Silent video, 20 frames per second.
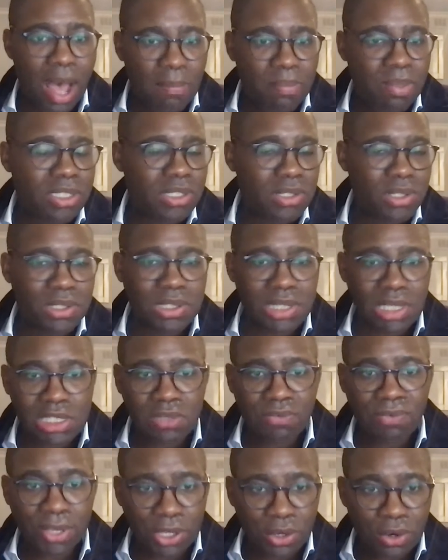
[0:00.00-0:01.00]
into the 6
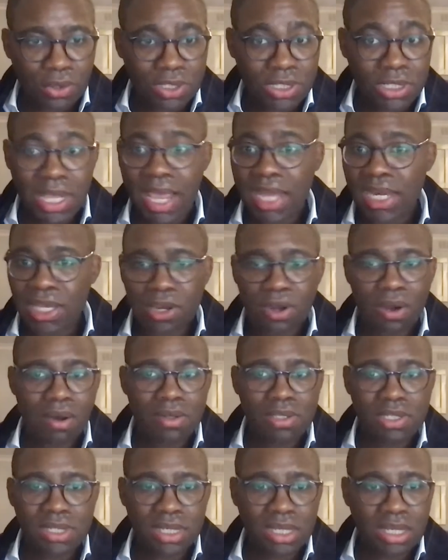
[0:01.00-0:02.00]
figures in any
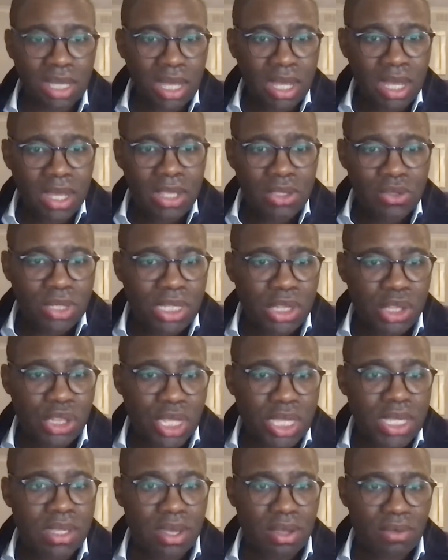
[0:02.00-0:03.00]
currency you can
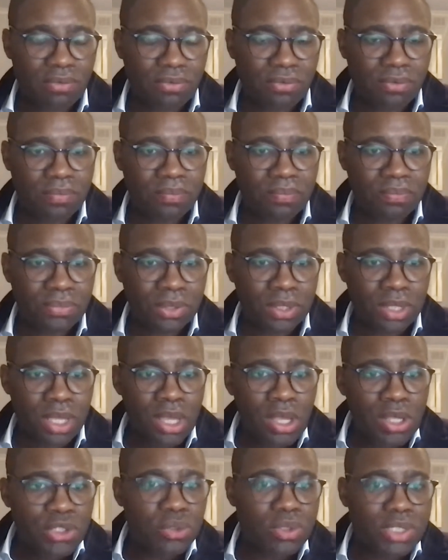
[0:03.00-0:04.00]
think of.
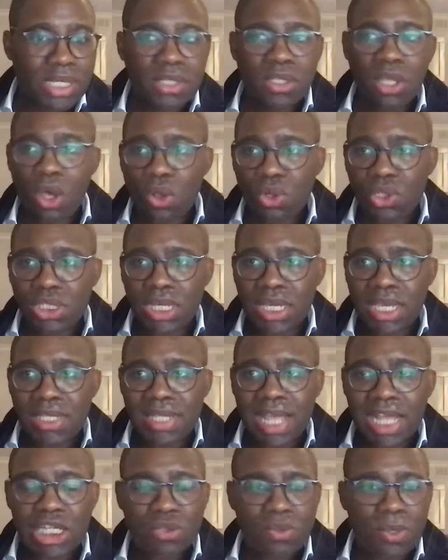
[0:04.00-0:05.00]
So technology is
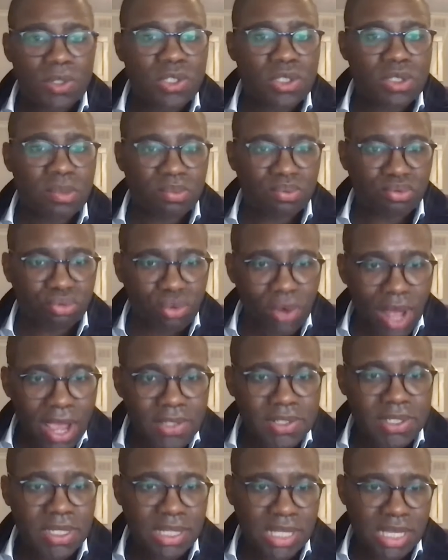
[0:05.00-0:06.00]
actually a
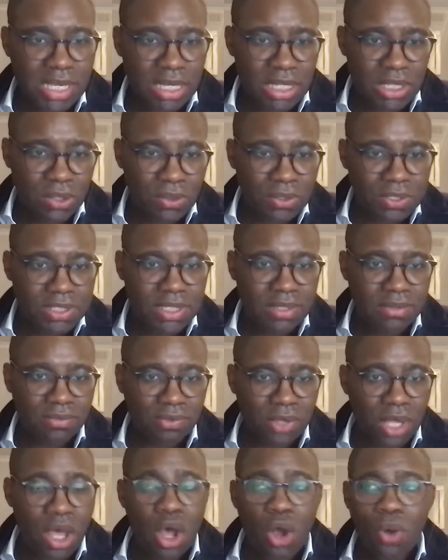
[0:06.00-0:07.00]
surprisingly inclusive,
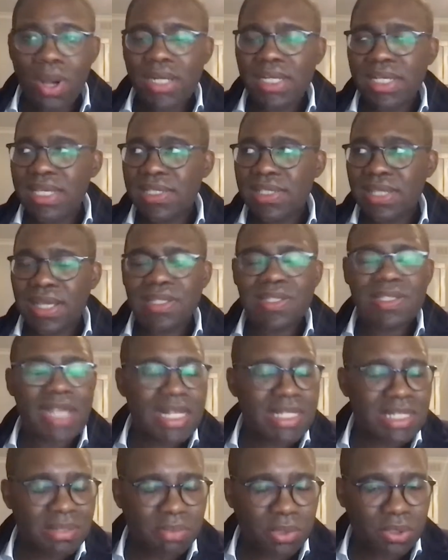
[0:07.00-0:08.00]
or at least
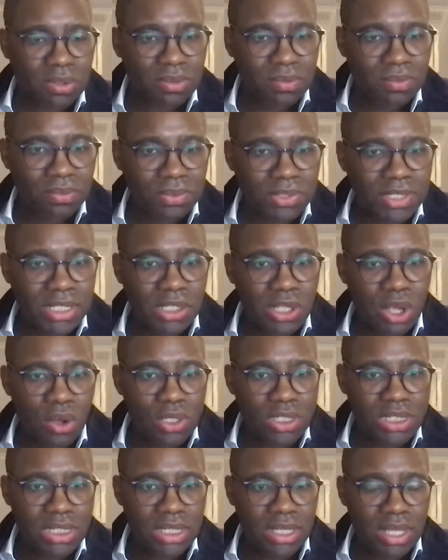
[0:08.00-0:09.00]
accessible,
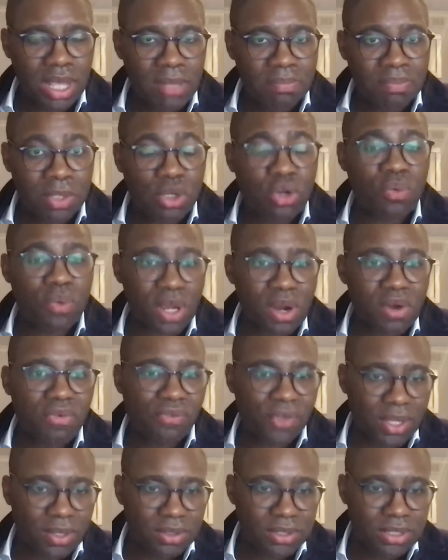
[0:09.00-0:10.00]
technology career
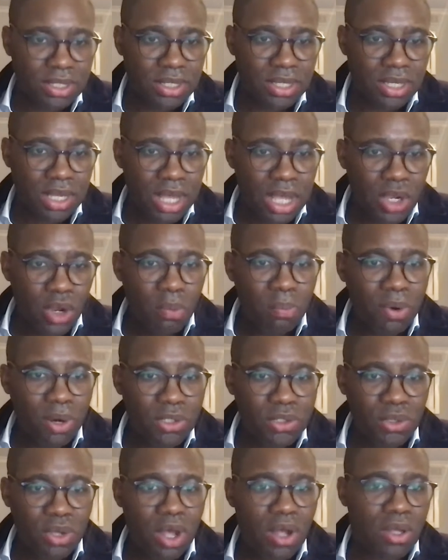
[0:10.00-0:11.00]
field compared
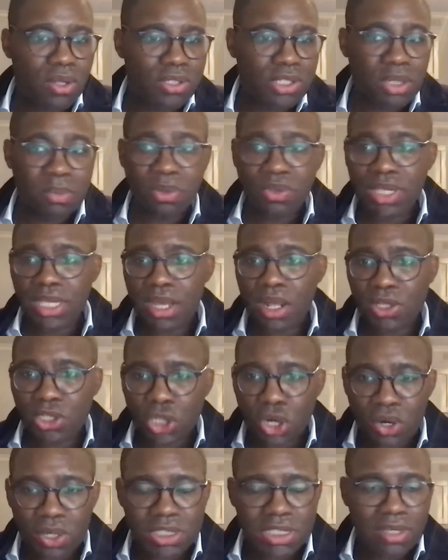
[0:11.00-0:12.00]
to some of the
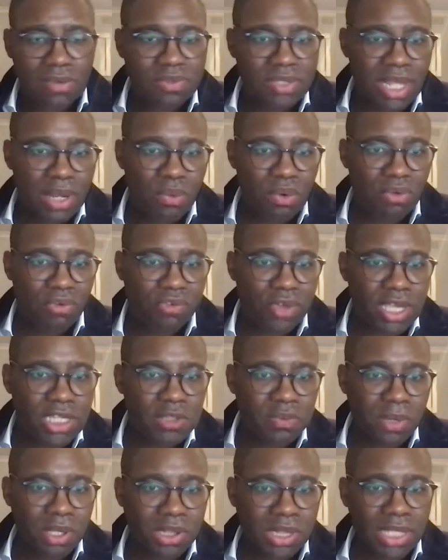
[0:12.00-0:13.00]
alternatives that we're
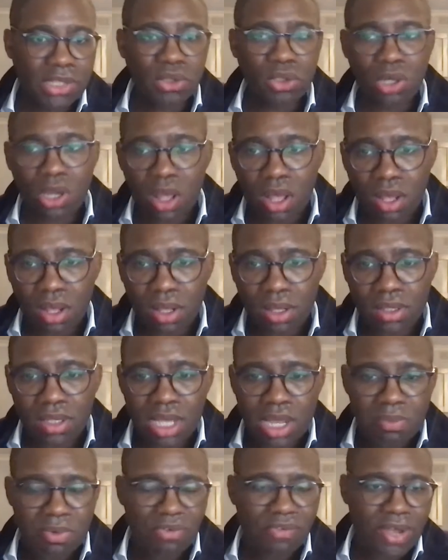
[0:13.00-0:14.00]
faced with, like the law
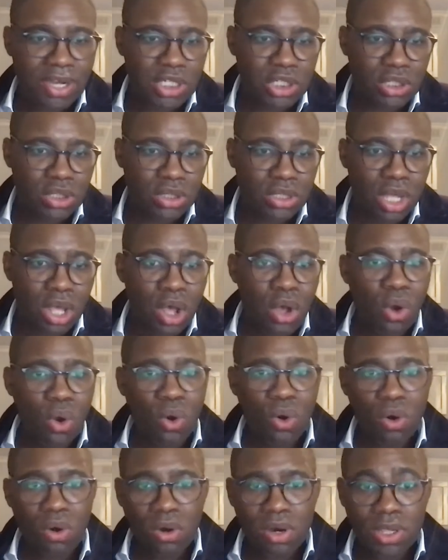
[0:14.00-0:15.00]
profession,
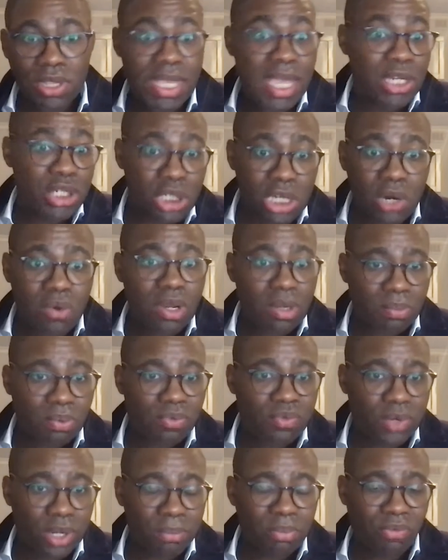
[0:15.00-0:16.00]
or the engineering
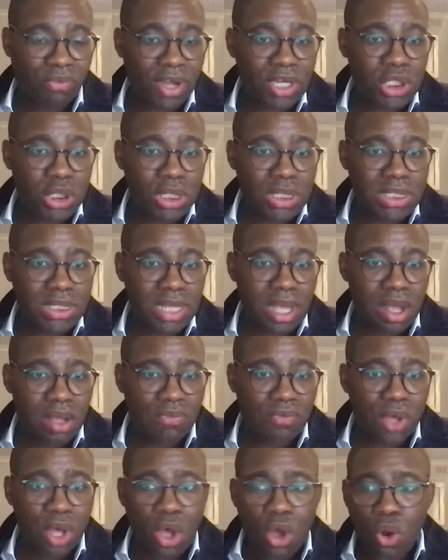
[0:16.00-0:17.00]
profession
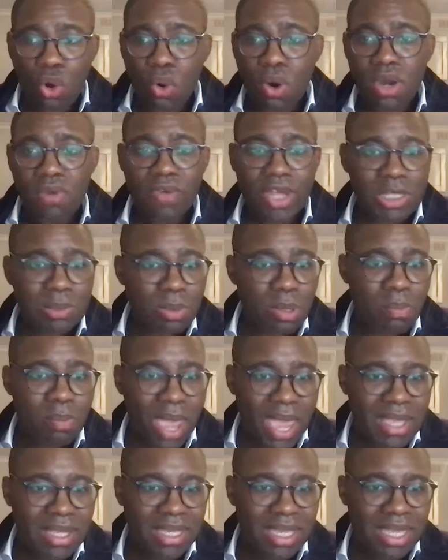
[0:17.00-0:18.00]
itself, or investment
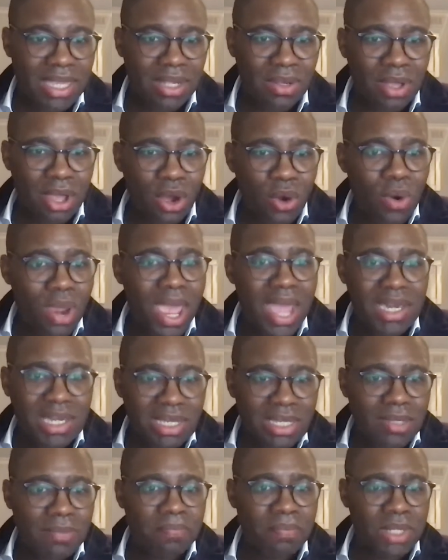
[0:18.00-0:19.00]
banking, or
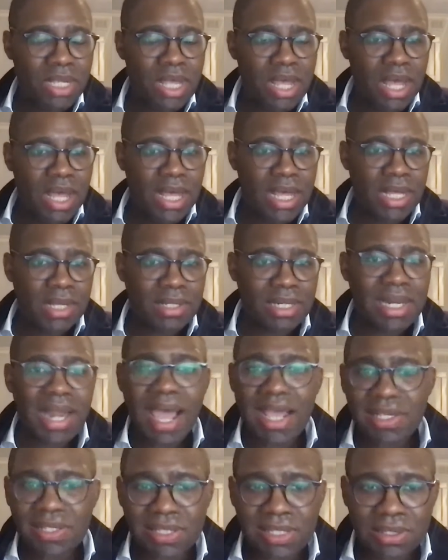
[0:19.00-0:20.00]
any
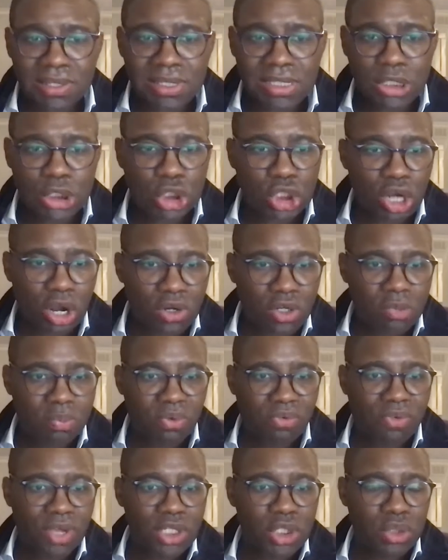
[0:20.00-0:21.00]
licensed and chartered
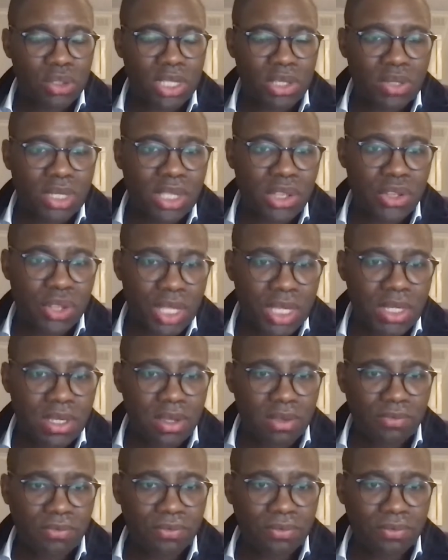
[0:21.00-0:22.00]
profession that you can think of.